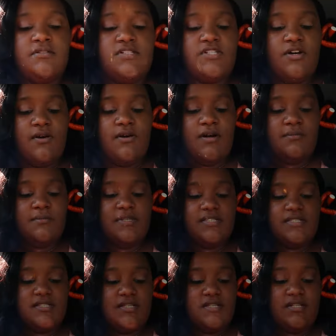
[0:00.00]
So I'm
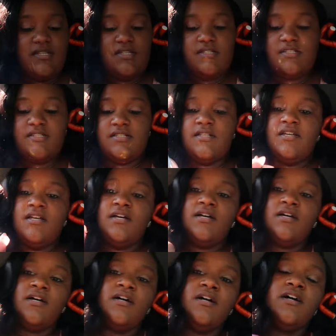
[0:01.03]
mixing this
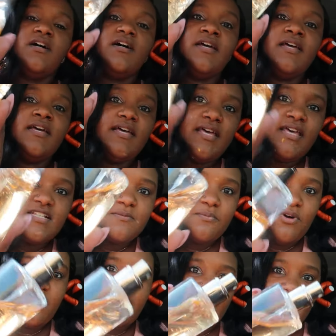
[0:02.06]
X
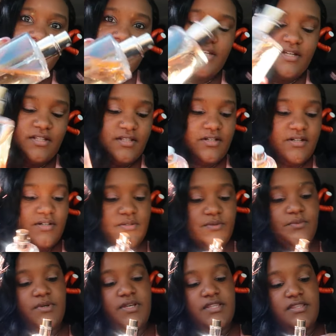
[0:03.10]
Bar Vanilla
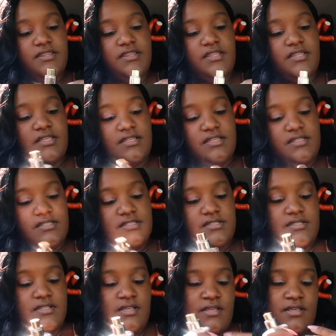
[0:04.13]
with
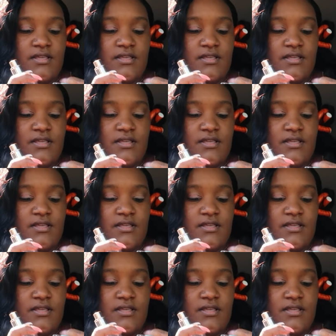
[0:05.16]
this